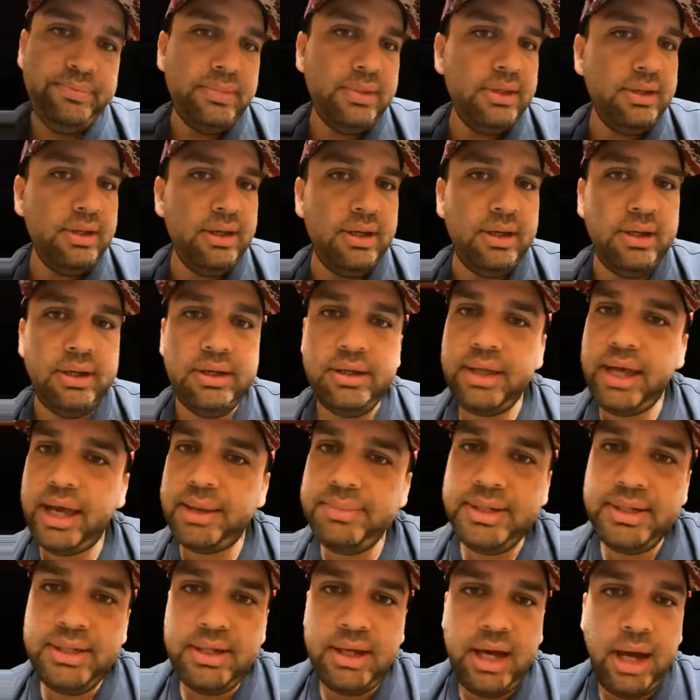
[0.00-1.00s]
I mean,
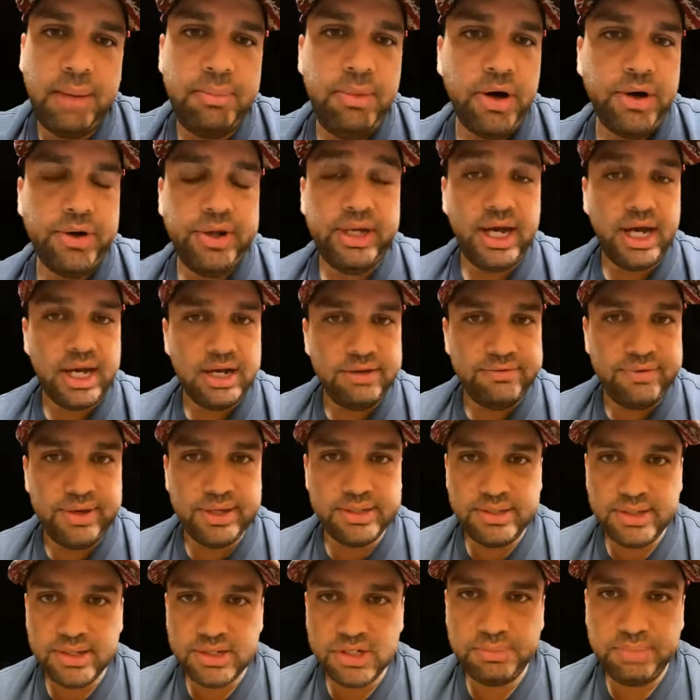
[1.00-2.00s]
I'm already kind of
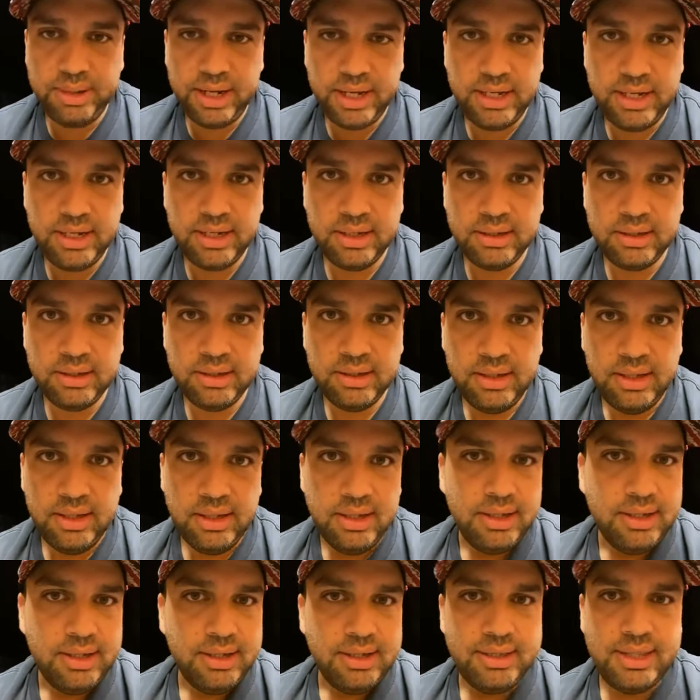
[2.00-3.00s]
anticipating
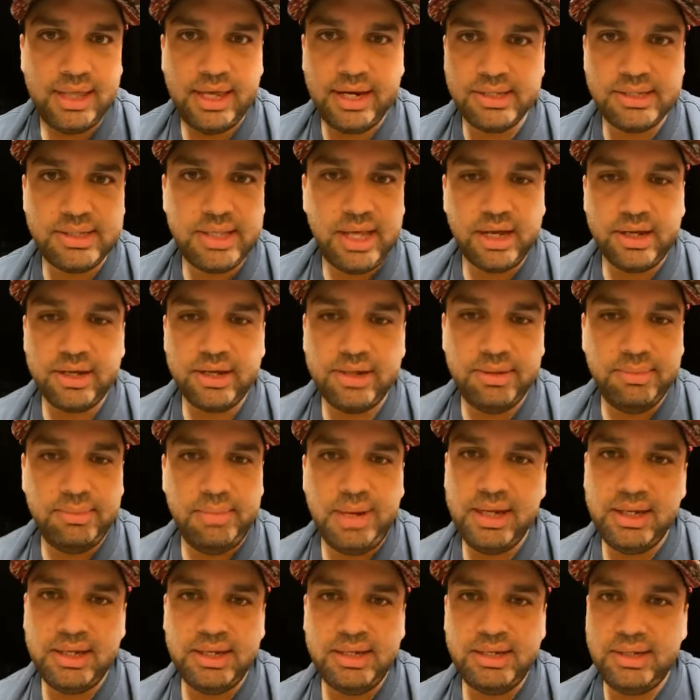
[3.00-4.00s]
that it's not going to make
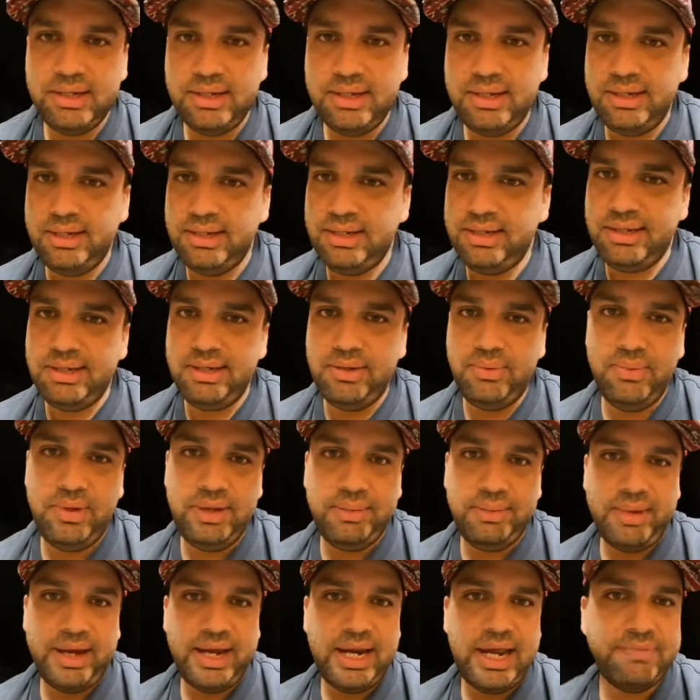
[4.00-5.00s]
it, and we might
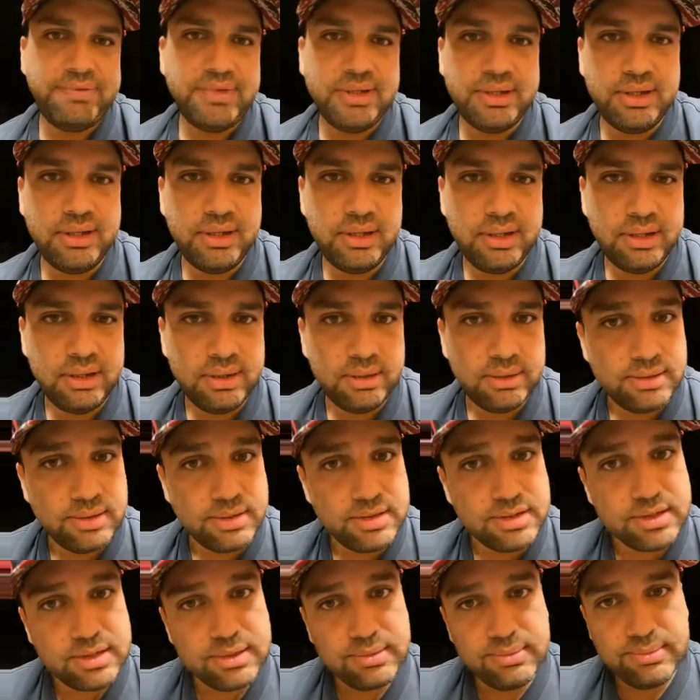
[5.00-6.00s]
have to just,
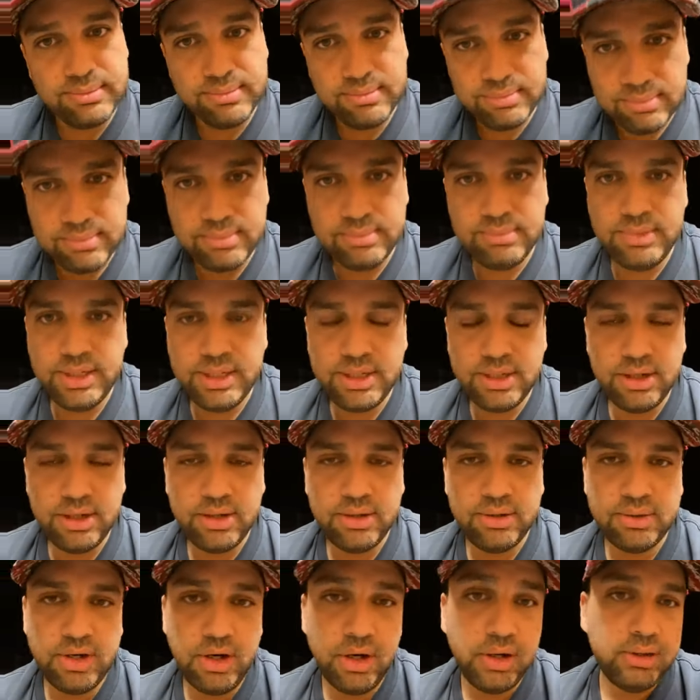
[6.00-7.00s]
you know,
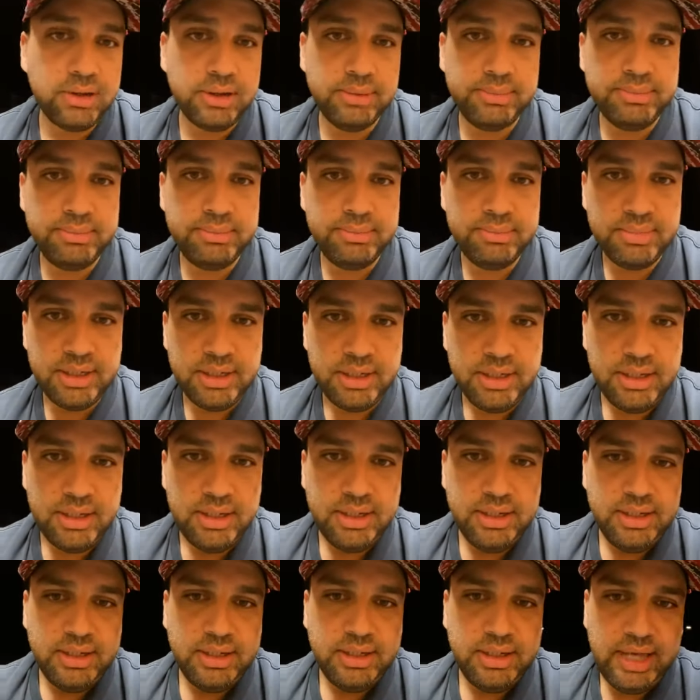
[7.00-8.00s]
call him,
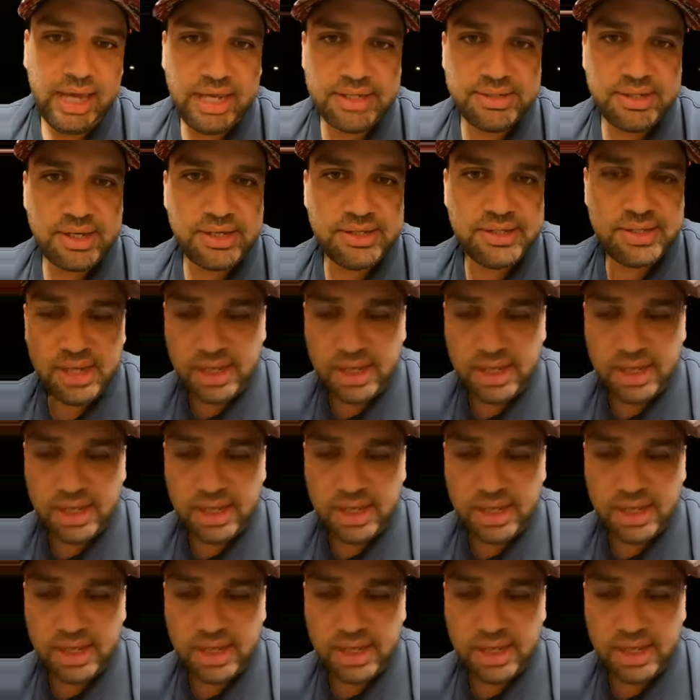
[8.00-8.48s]
as they say.